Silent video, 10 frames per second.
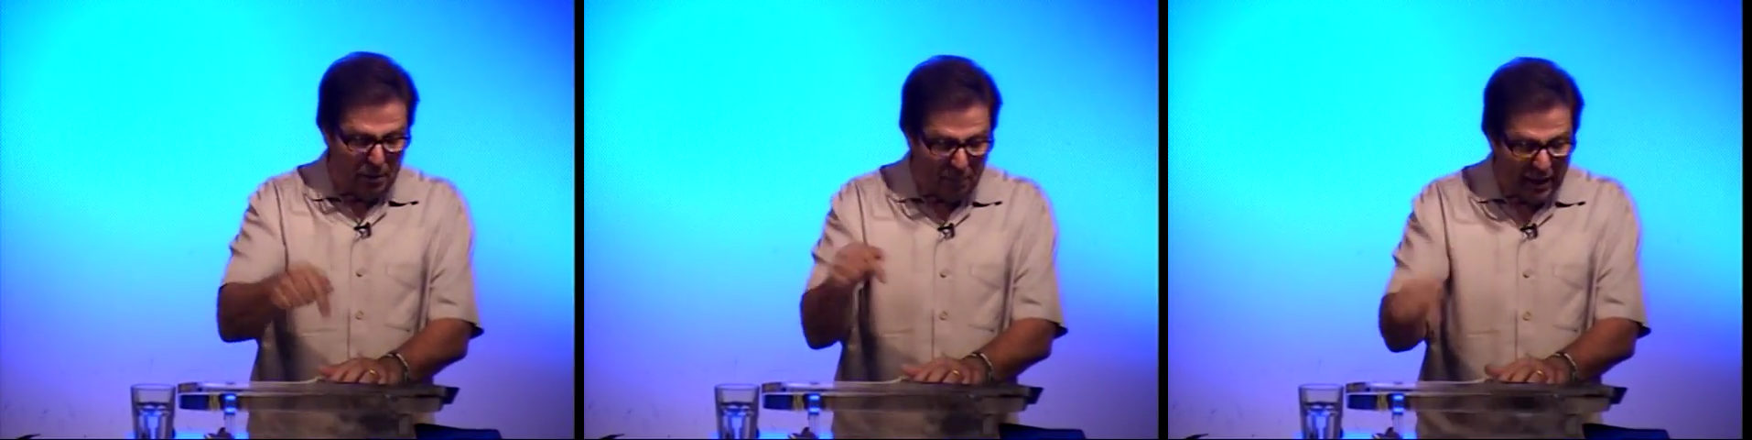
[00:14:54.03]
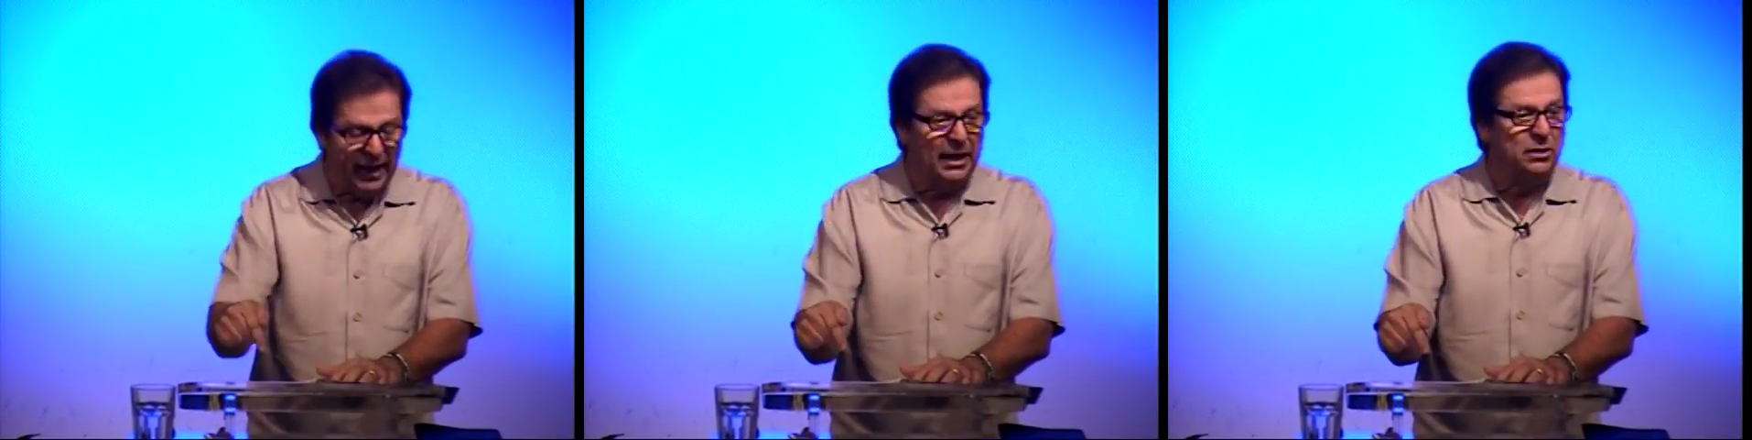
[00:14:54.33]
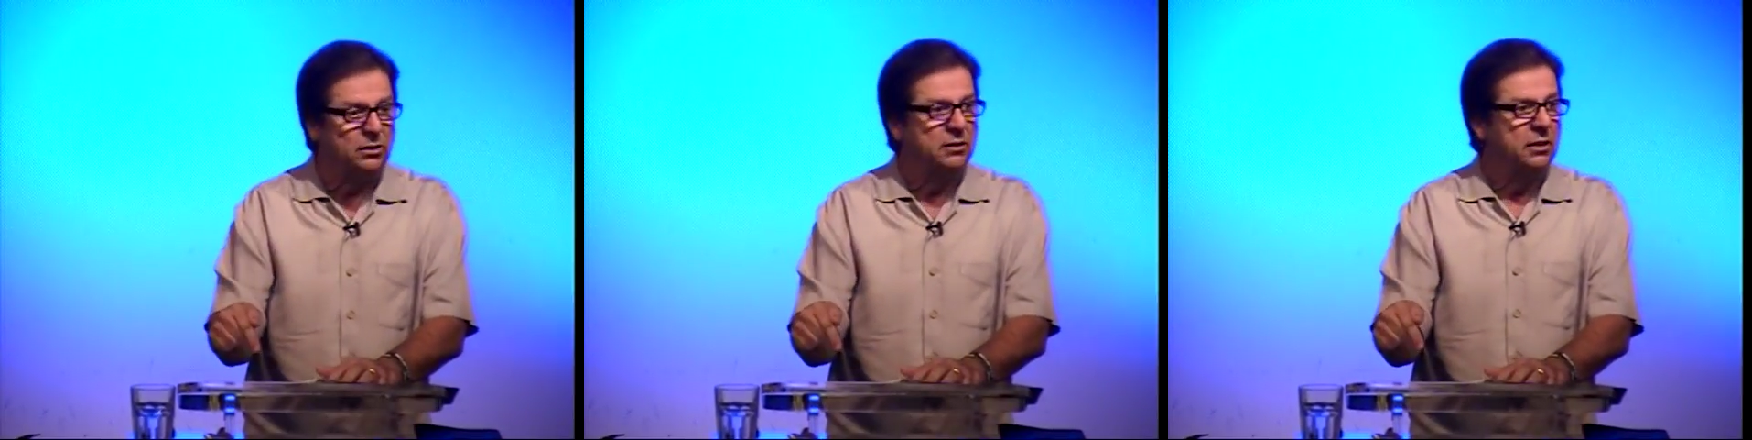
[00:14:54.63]
a
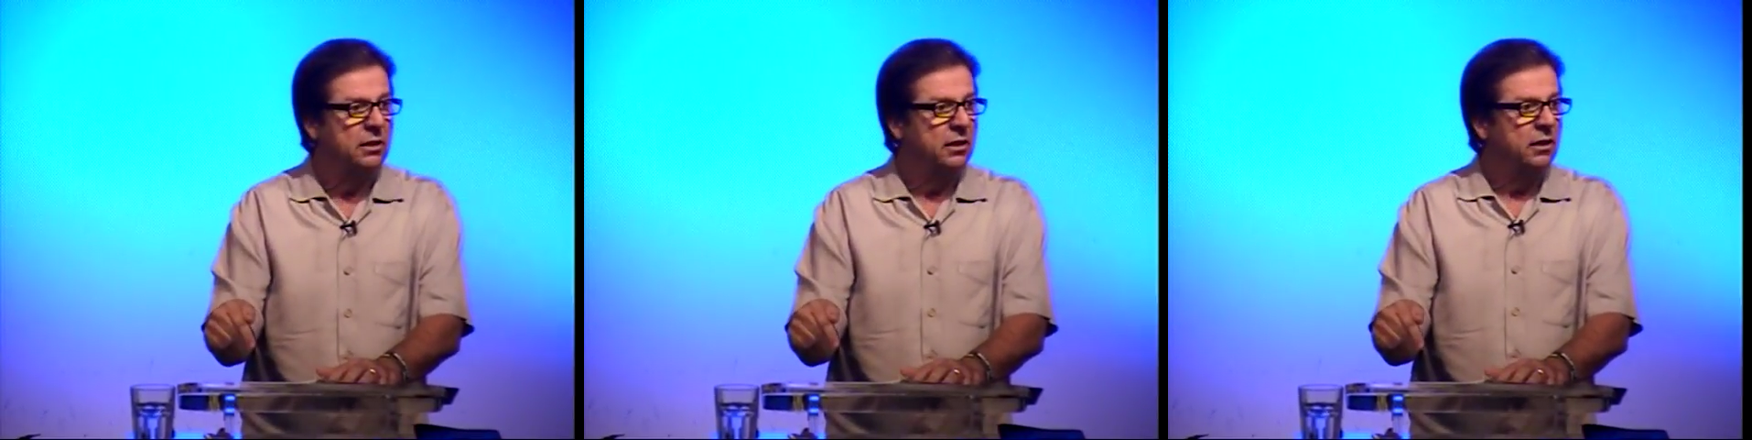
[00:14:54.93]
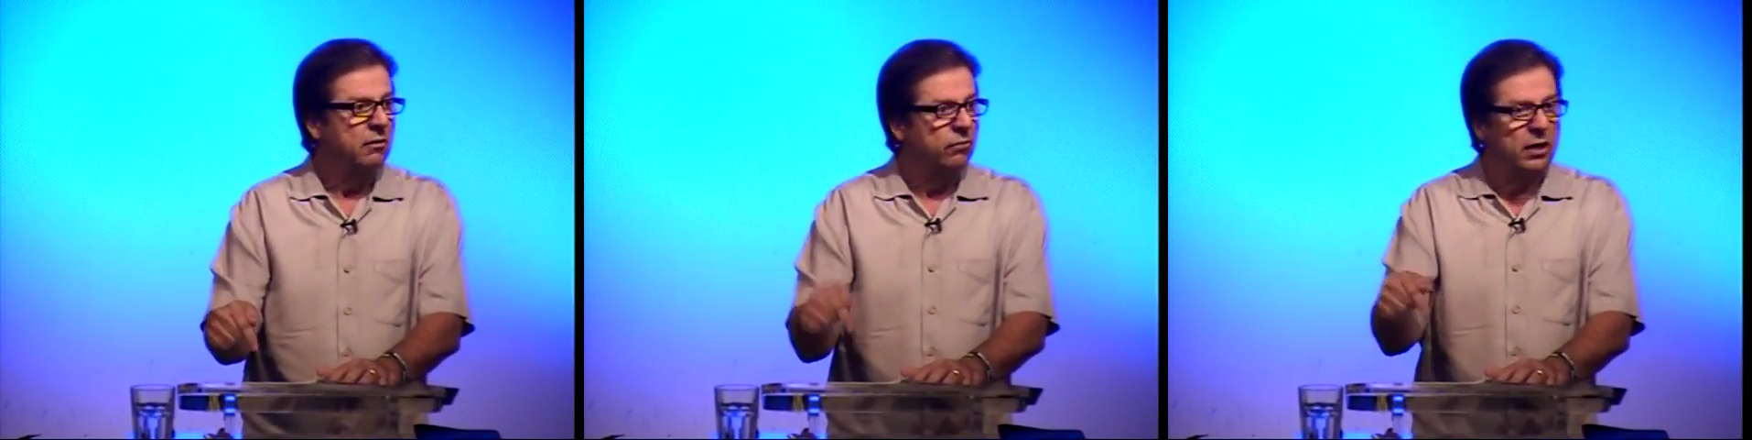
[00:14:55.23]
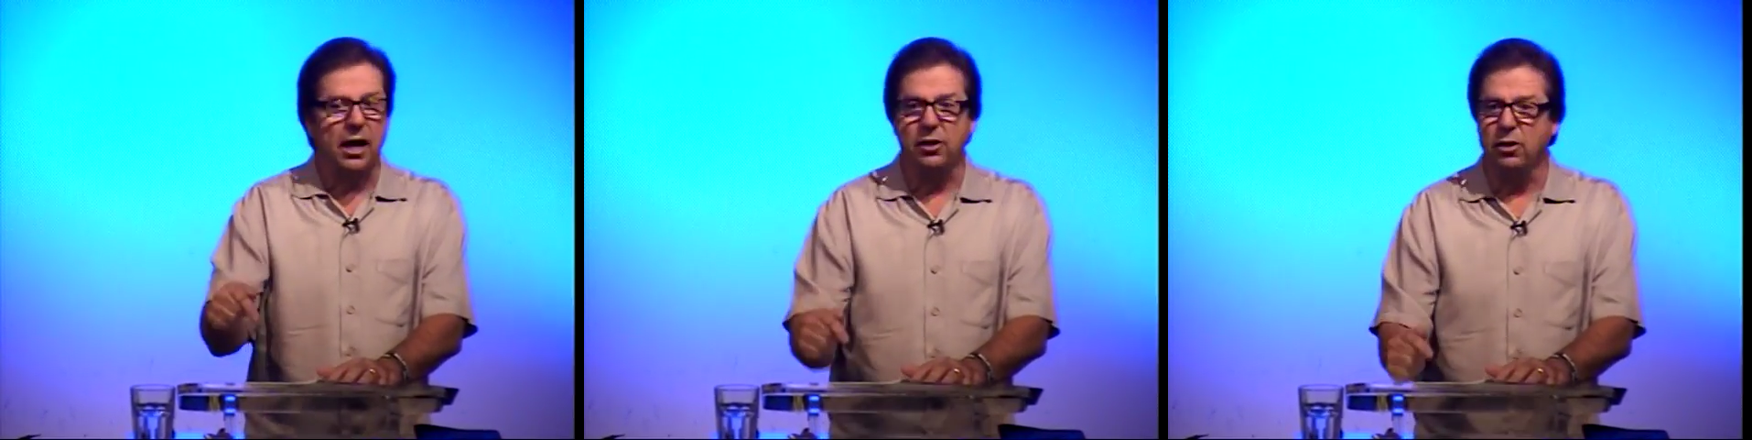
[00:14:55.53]
place for
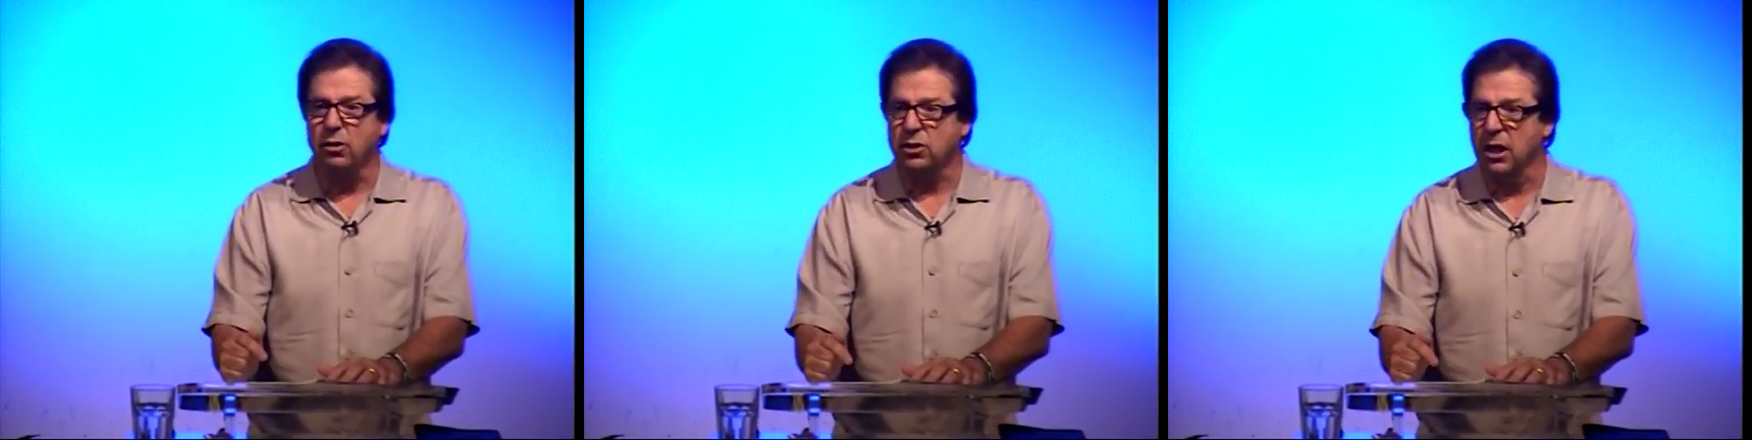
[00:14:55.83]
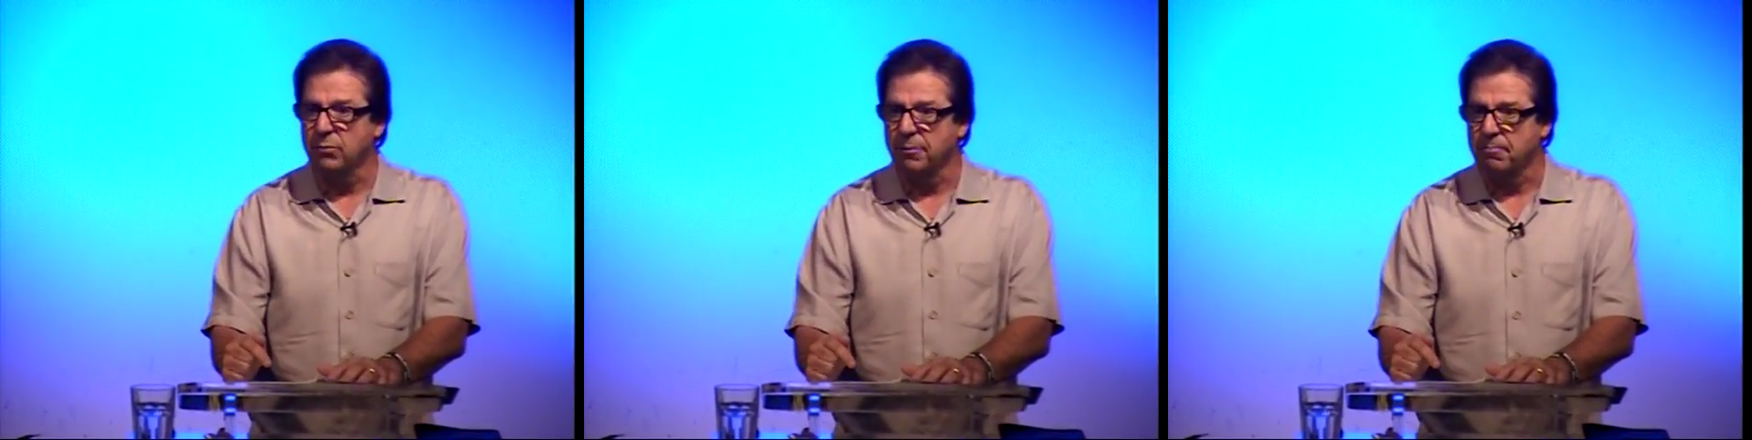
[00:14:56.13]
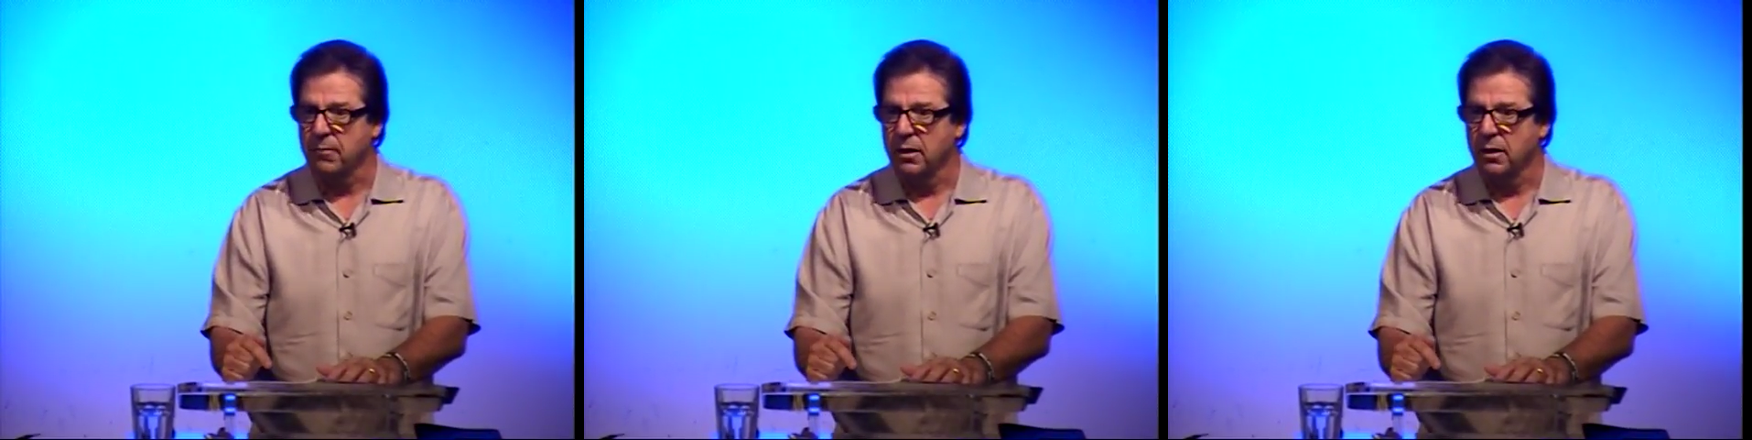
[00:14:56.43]
God to do something.